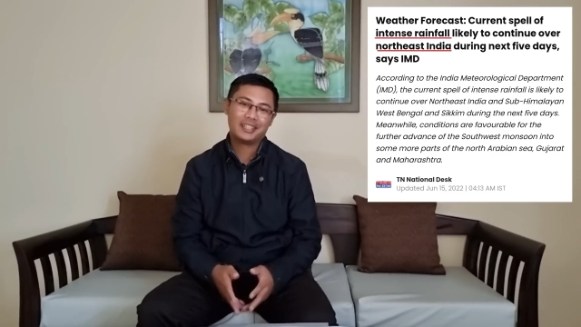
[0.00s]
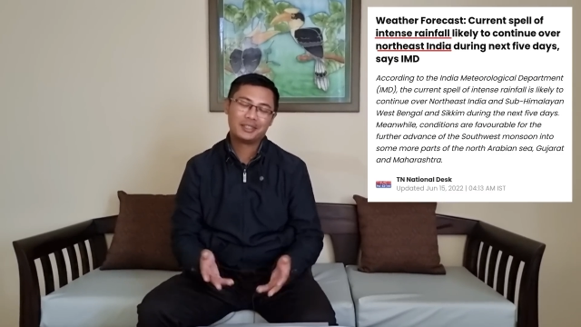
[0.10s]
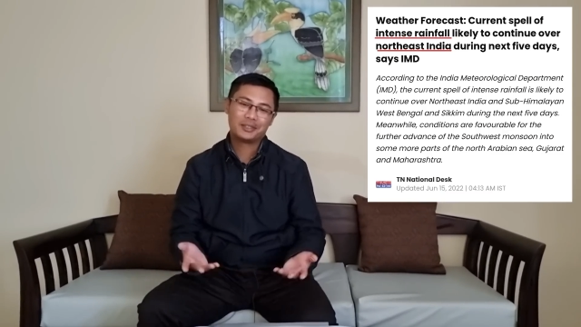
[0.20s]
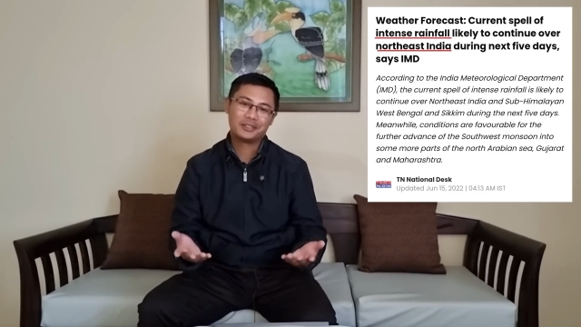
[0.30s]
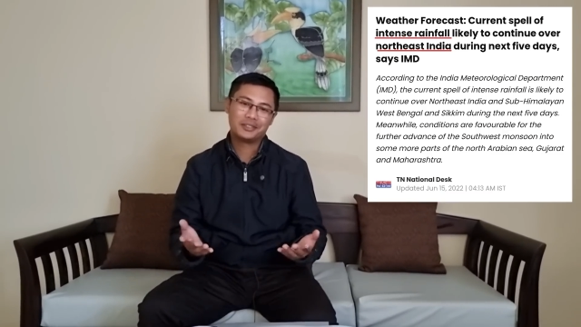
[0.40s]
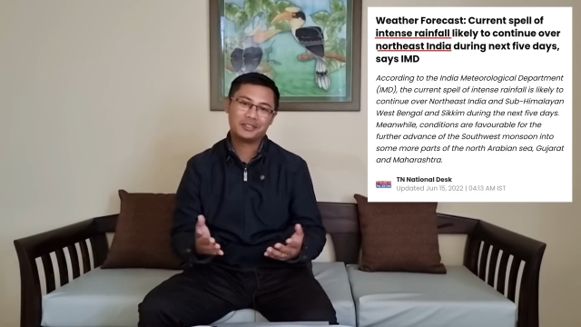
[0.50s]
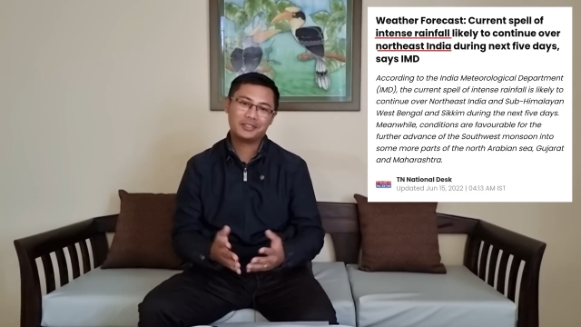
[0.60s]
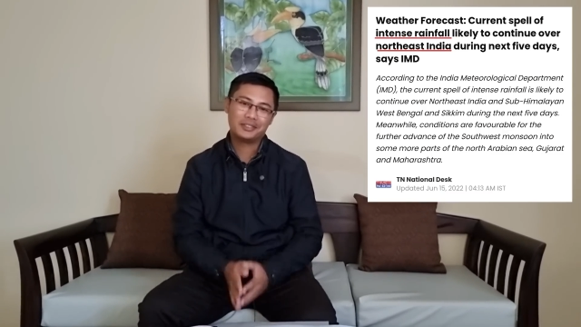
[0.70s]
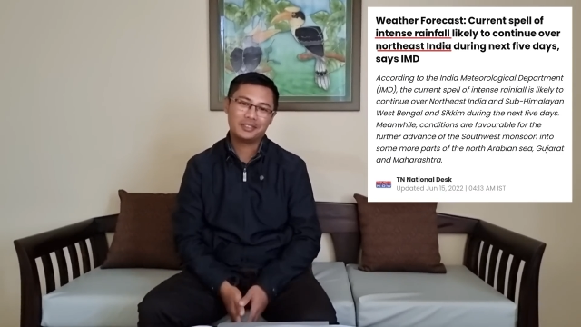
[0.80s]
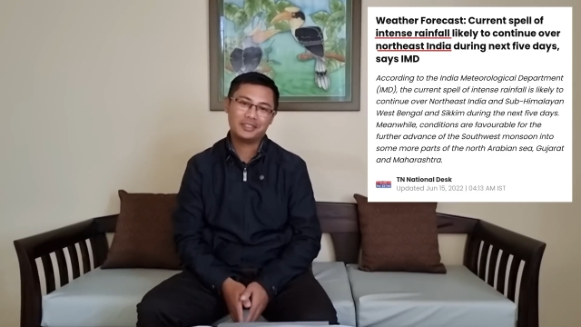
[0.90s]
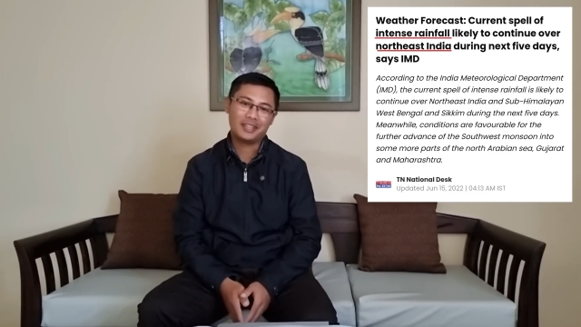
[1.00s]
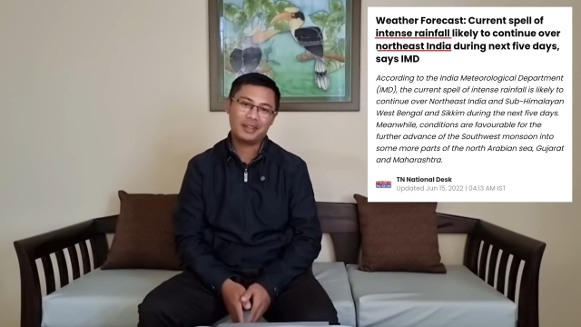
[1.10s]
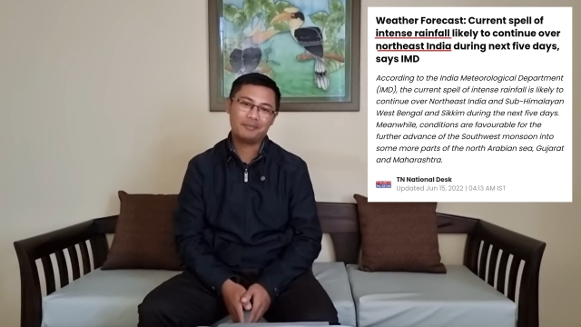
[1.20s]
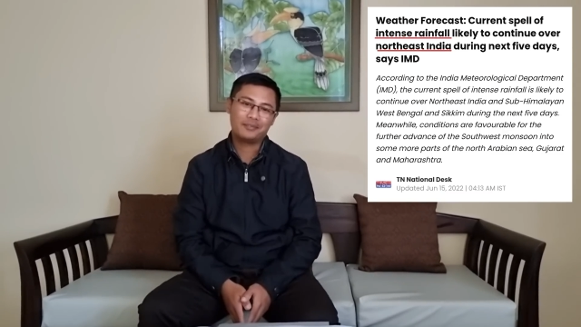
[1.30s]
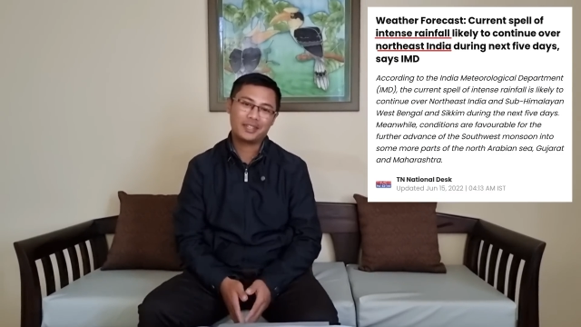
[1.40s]
so
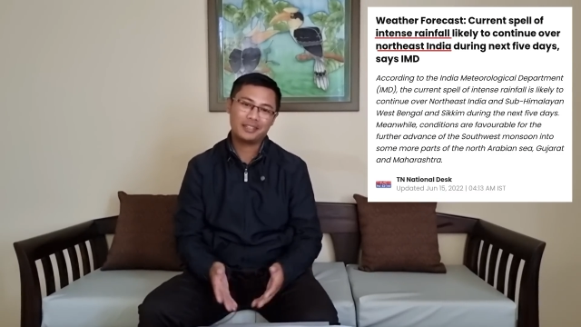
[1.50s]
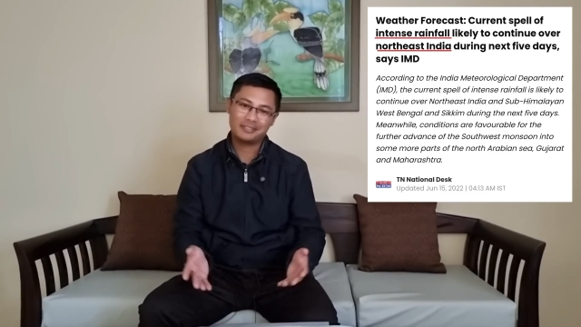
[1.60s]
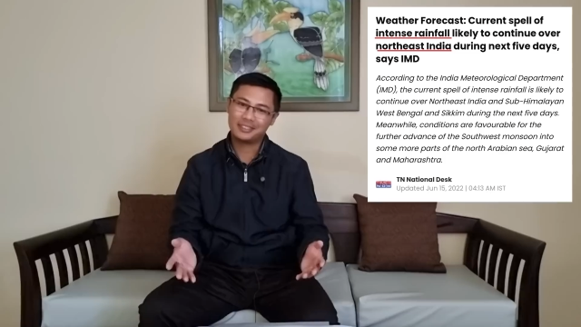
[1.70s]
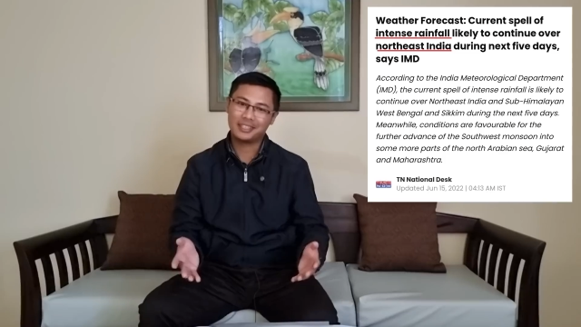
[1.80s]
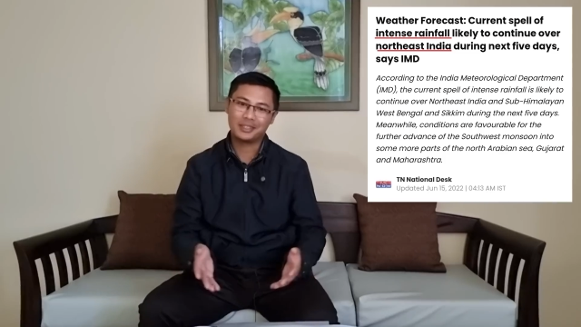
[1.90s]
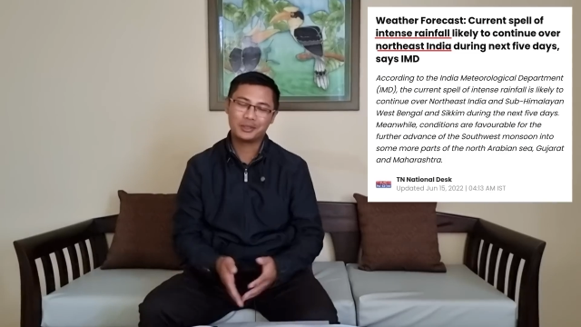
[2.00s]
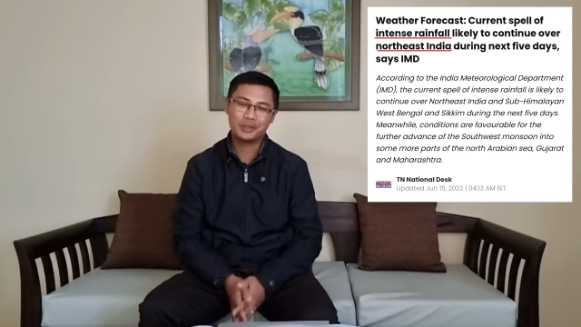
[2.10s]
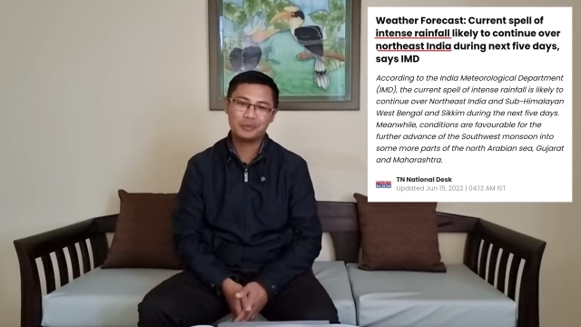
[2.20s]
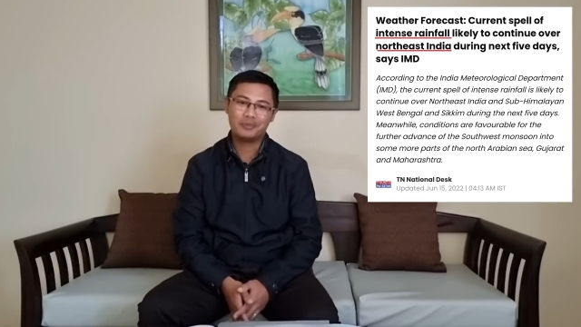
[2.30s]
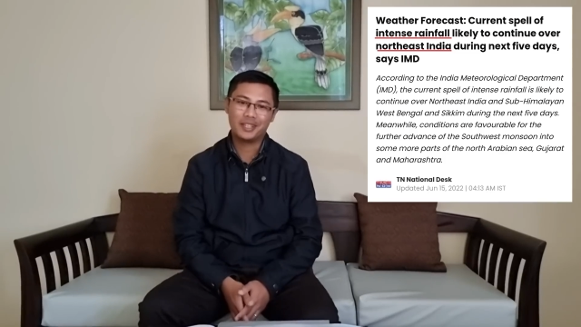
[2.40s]
I'm kind of stuck at home,